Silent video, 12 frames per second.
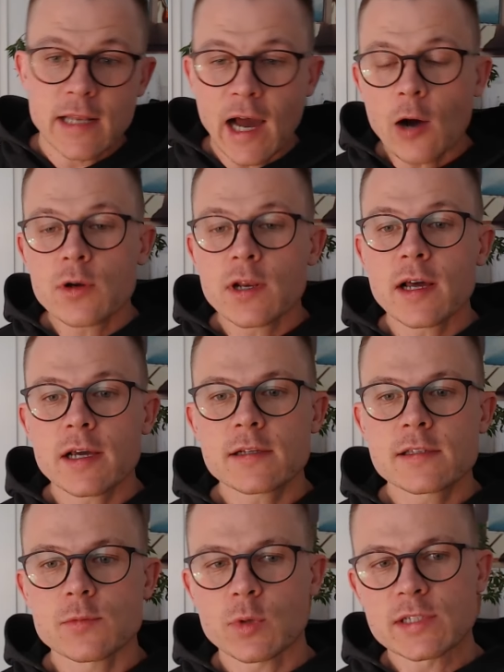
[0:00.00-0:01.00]

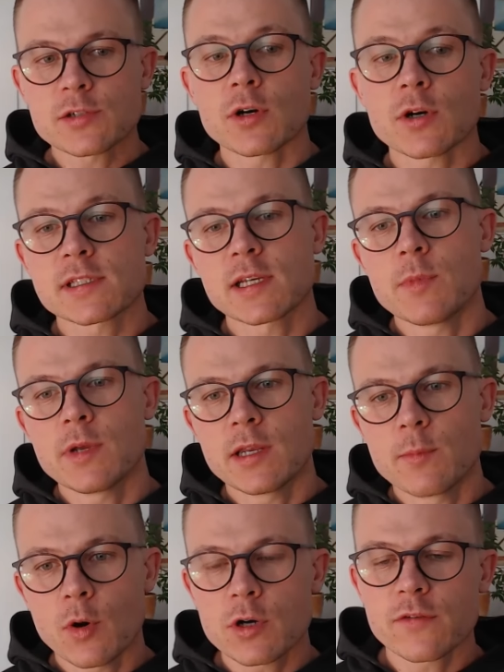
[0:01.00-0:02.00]
outliers, what is costing me
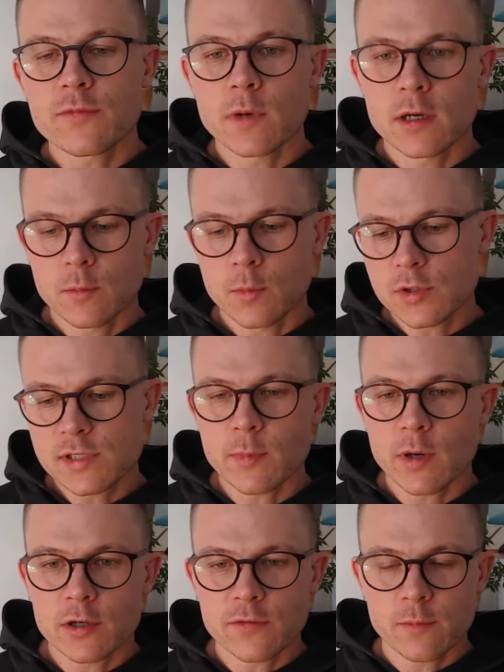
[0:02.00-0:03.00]
the most
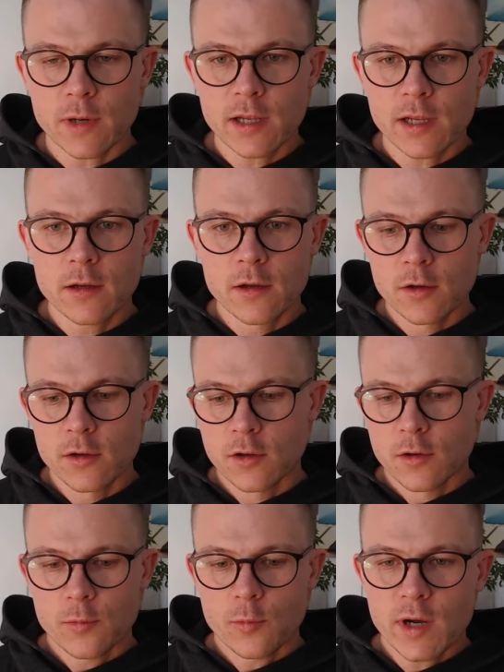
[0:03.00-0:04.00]
amount of money,
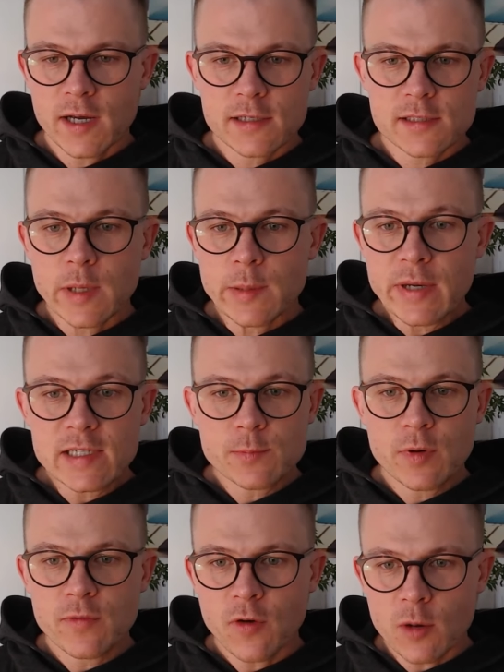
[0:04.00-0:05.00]
where's my
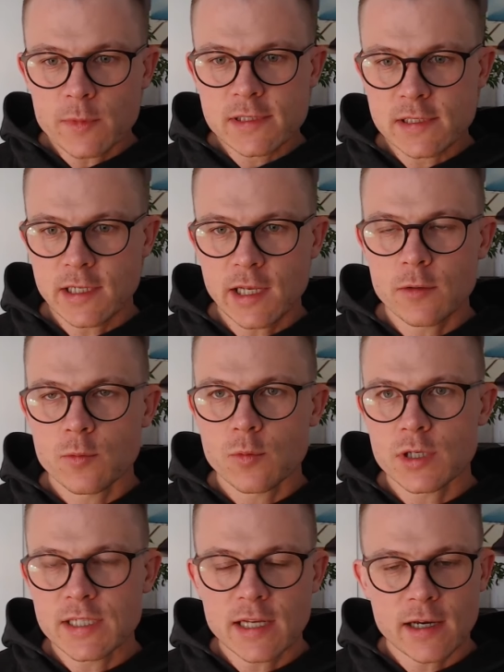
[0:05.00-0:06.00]
biggest performance leak,
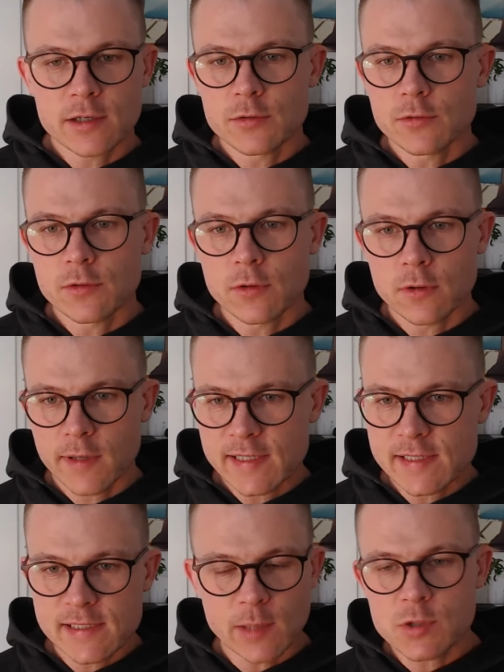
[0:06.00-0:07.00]
what did I do
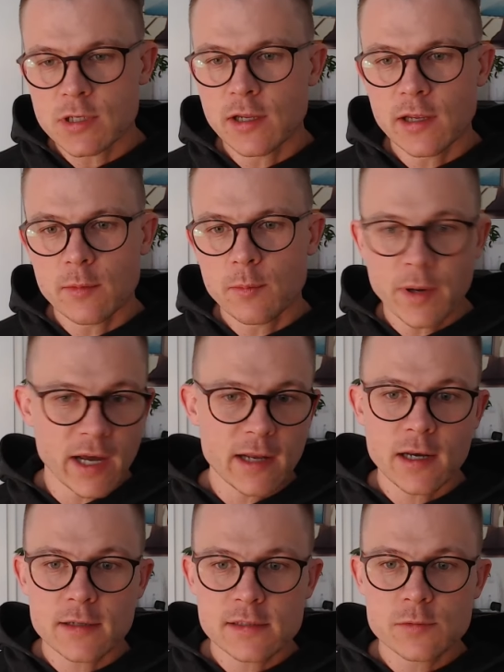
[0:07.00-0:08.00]
exceptionally
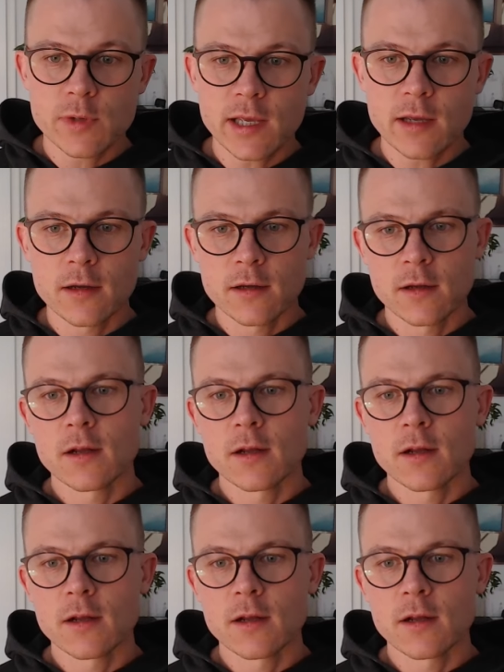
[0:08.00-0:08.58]
bad last week,